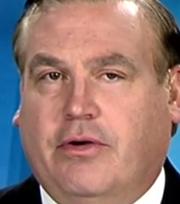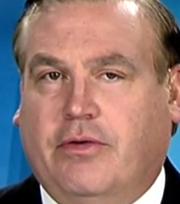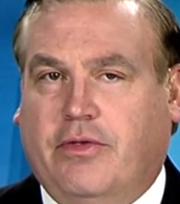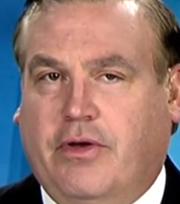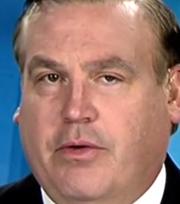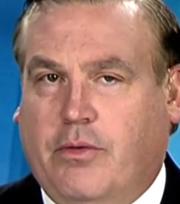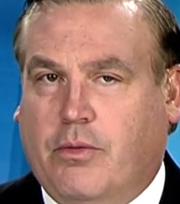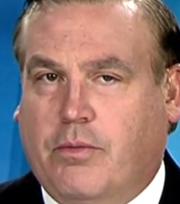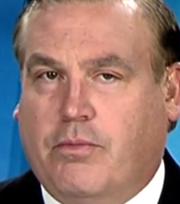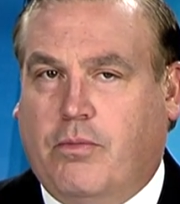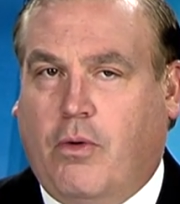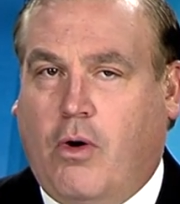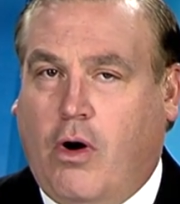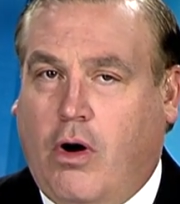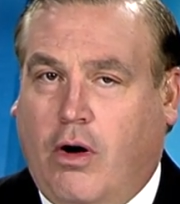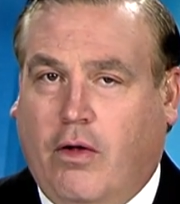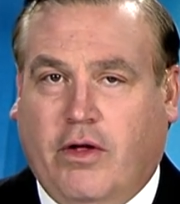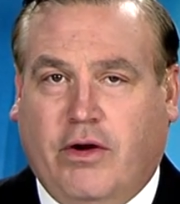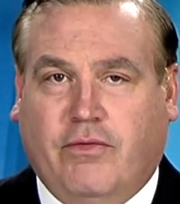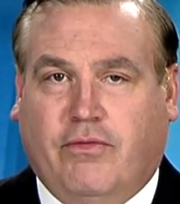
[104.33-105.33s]
they were
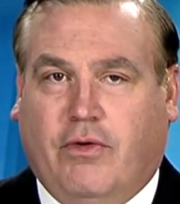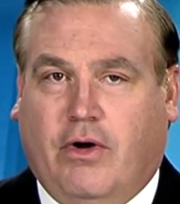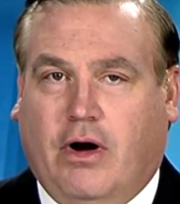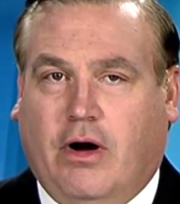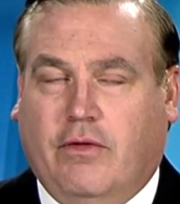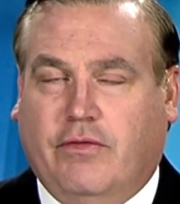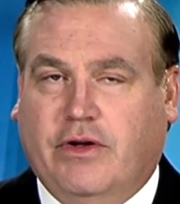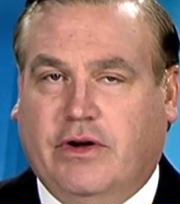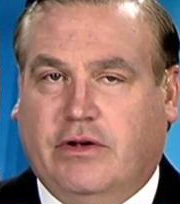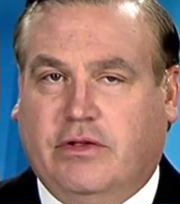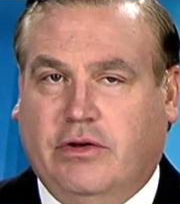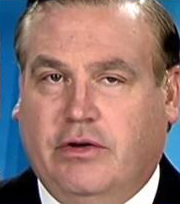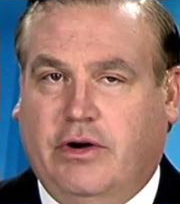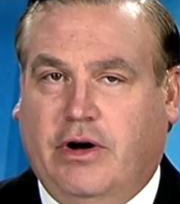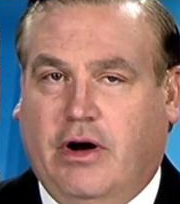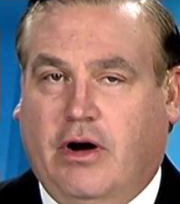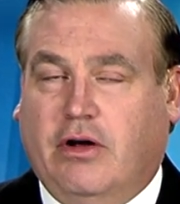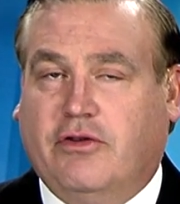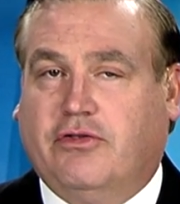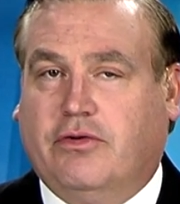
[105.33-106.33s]
all involved, including
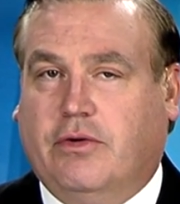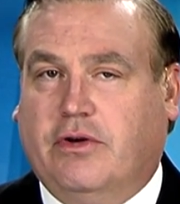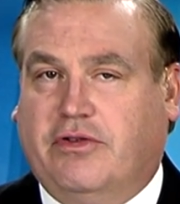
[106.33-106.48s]
also a